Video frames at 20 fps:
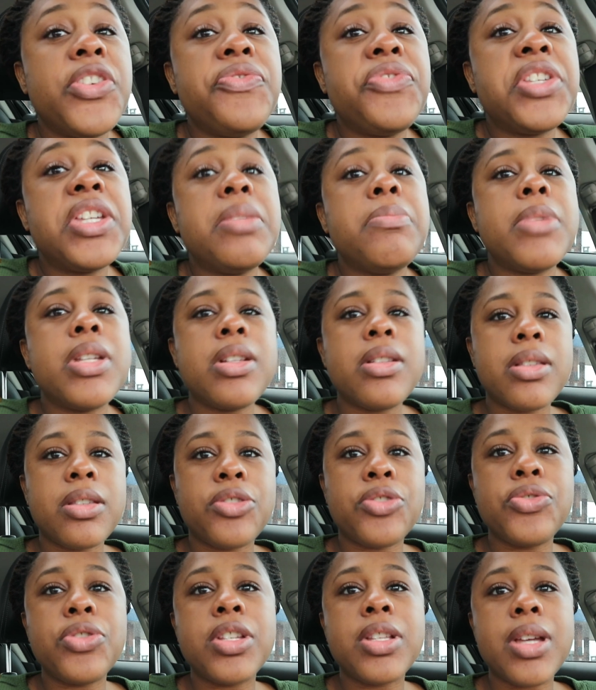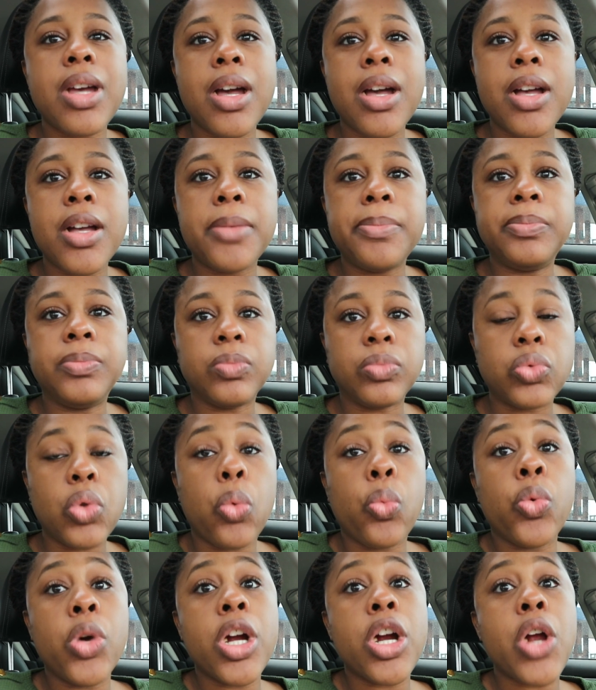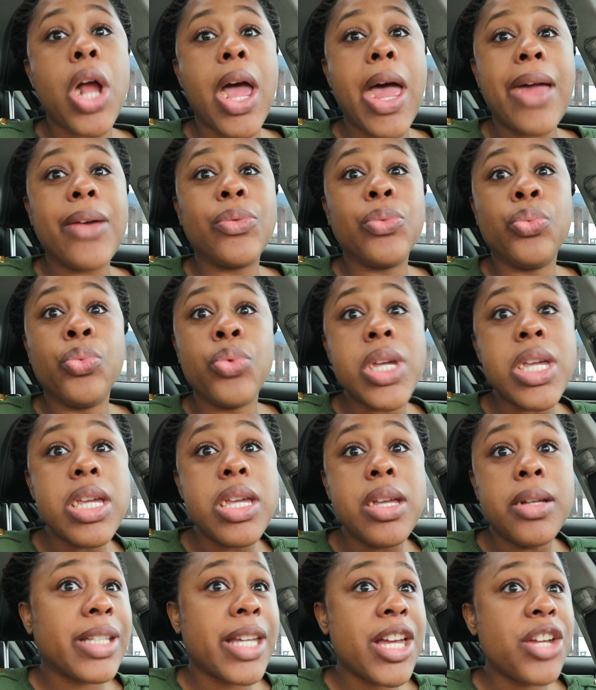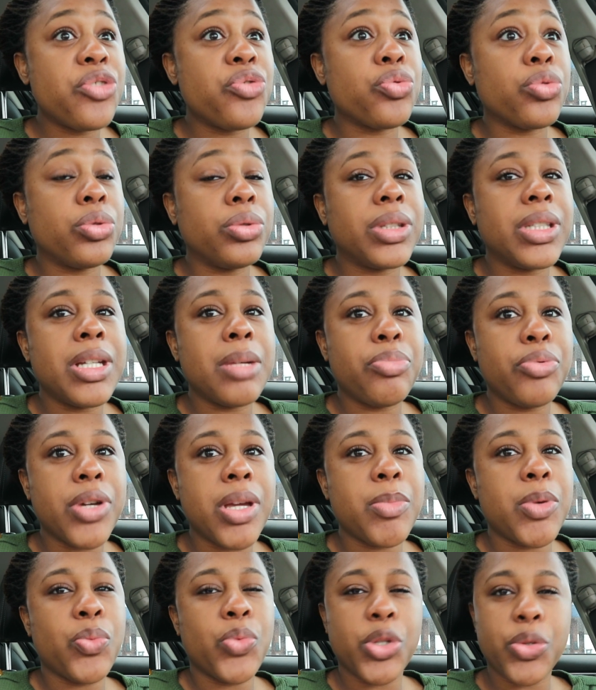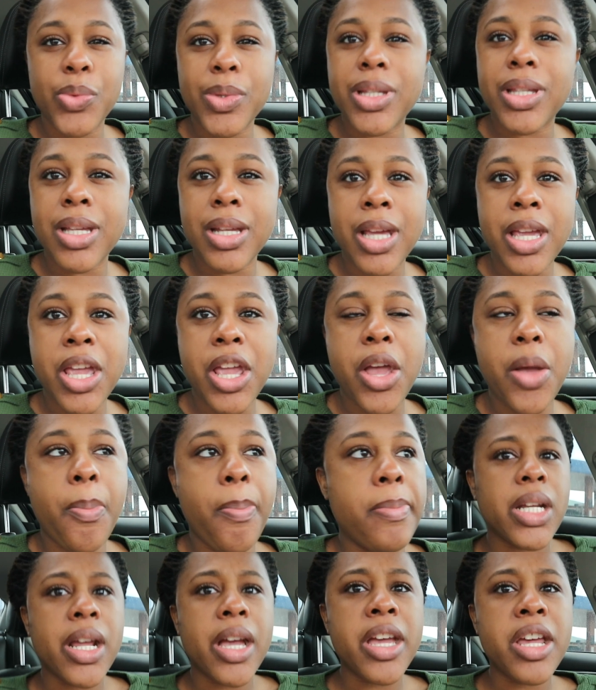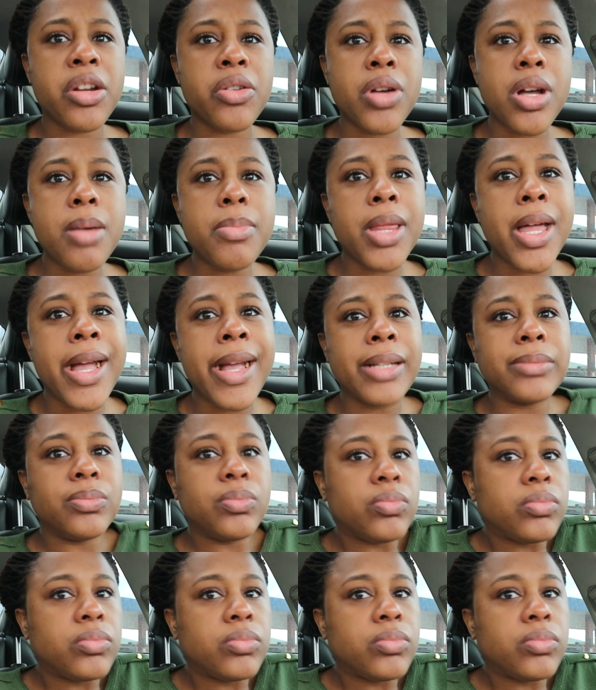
15 minutes to the time where we scheduled the appointment, which was 10 a.m. And I hit her up like,